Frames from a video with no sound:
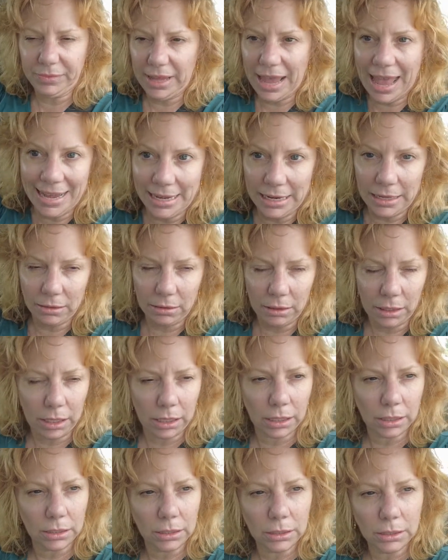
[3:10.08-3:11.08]

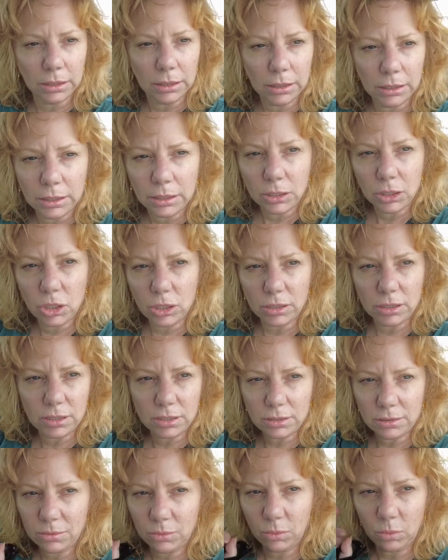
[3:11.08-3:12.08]
anything. Just
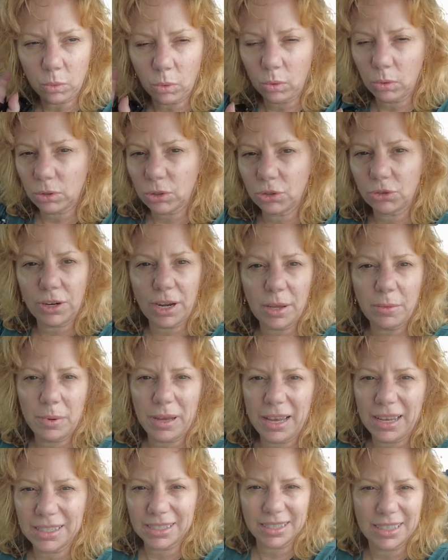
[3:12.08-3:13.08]
walk straight
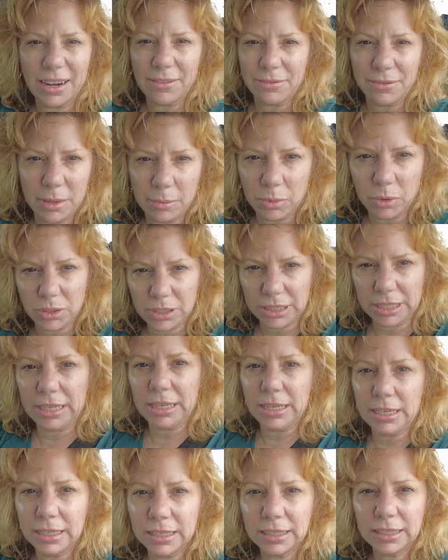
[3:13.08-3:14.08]
past
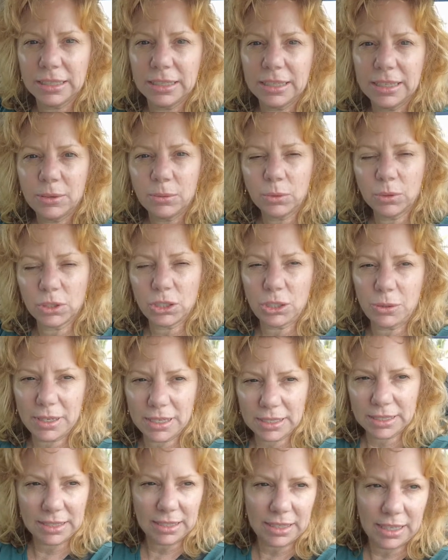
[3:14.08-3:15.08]
everybody. Once you
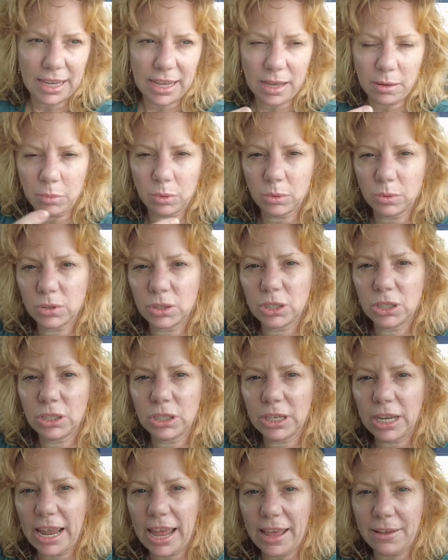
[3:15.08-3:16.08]
exit the airport, turn
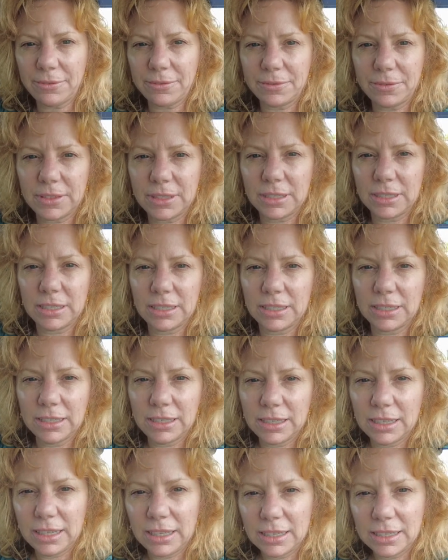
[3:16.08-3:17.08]
Unless left. Unless it's something really
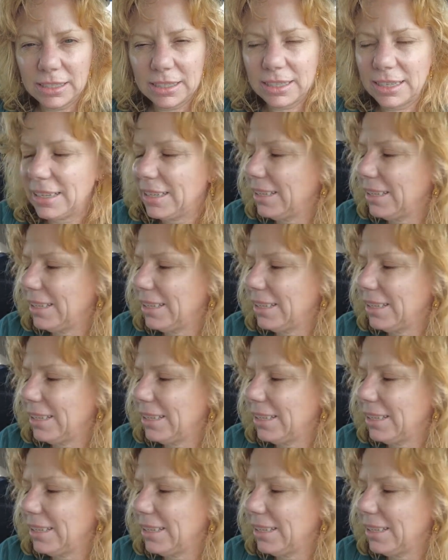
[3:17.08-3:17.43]
interesting that